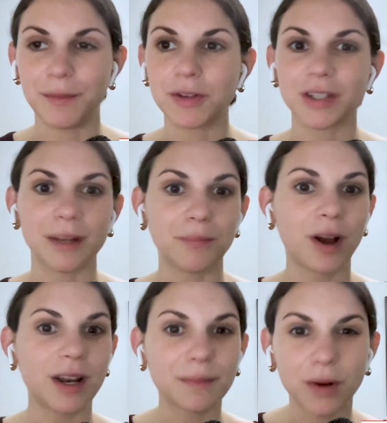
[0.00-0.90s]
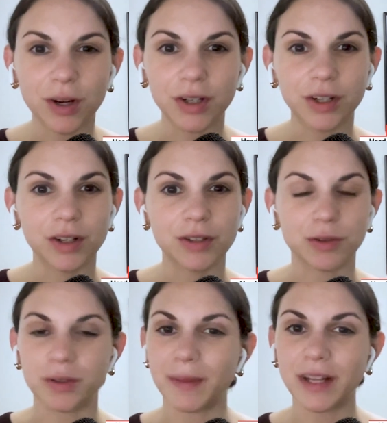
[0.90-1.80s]
usually like product marketers or
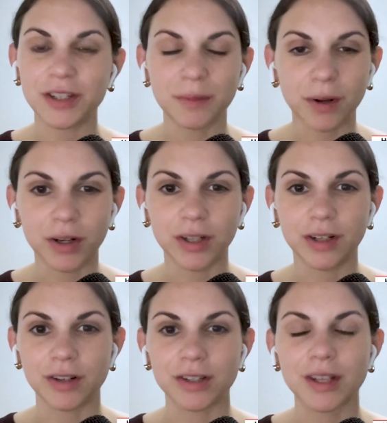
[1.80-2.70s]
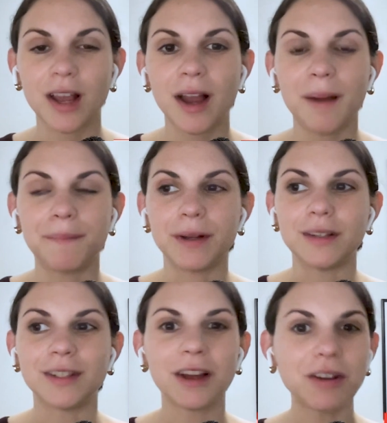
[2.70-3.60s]
demand gen marketers. But
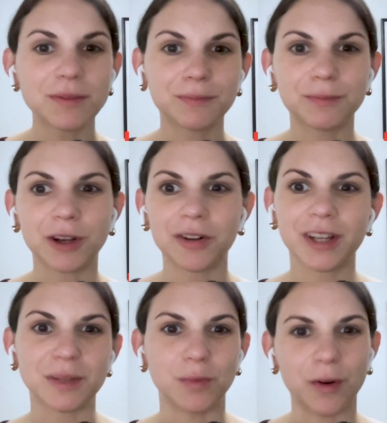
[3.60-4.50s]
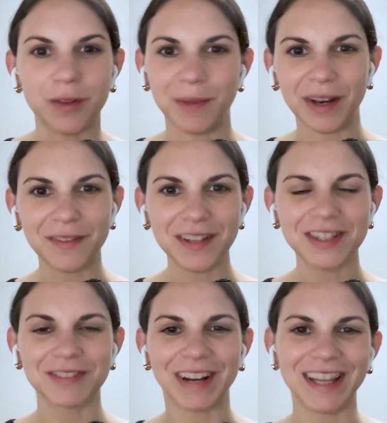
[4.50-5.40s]
sales generally gets more of the
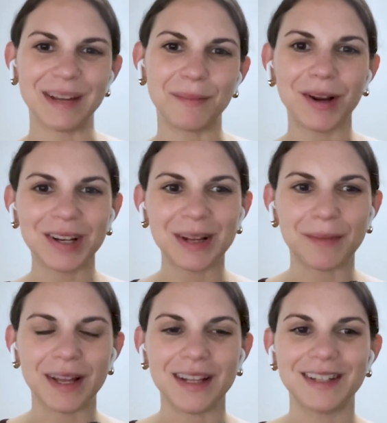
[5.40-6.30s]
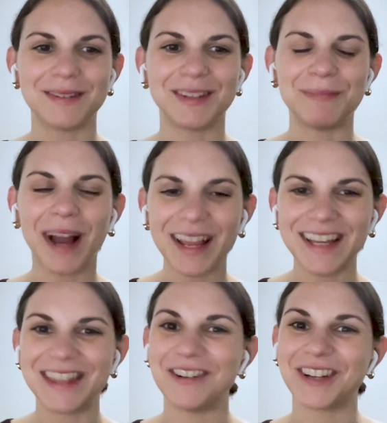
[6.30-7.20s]
benefits, right? Like marketing might buy
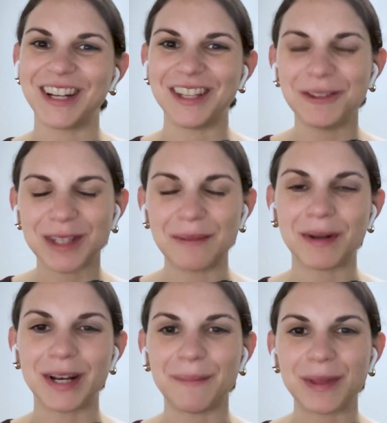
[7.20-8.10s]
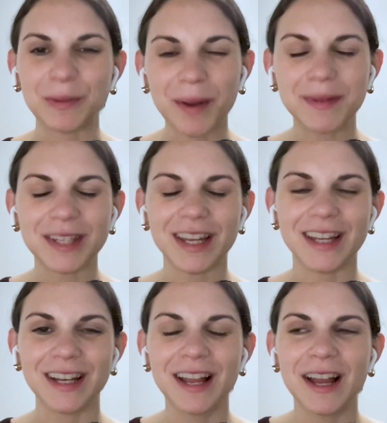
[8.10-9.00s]
it, they're going to use it, put it up on the
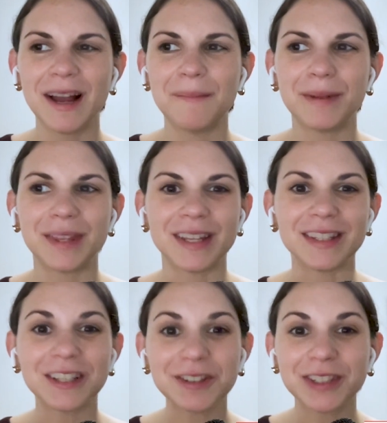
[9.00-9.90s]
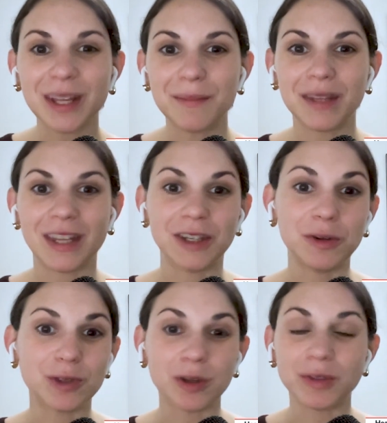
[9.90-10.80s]
website. But then sales team can then
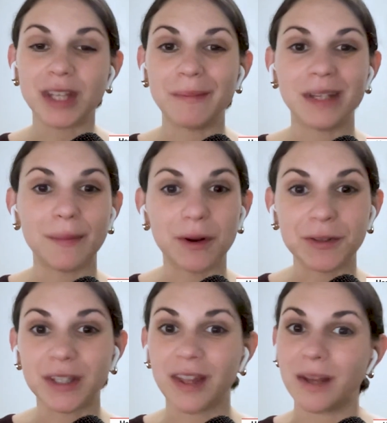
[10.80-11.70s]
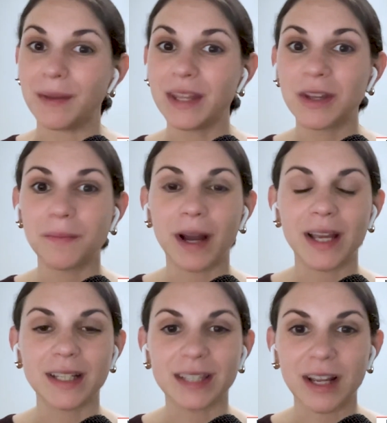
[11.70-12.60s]
use those same demos, send them in their
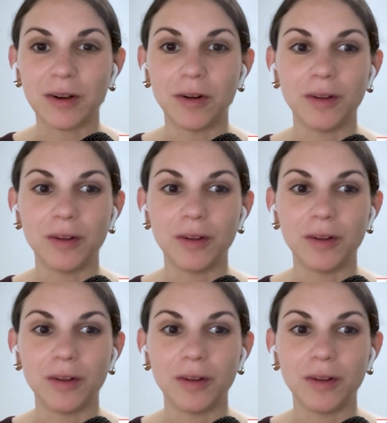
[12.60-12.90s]
buying cycle,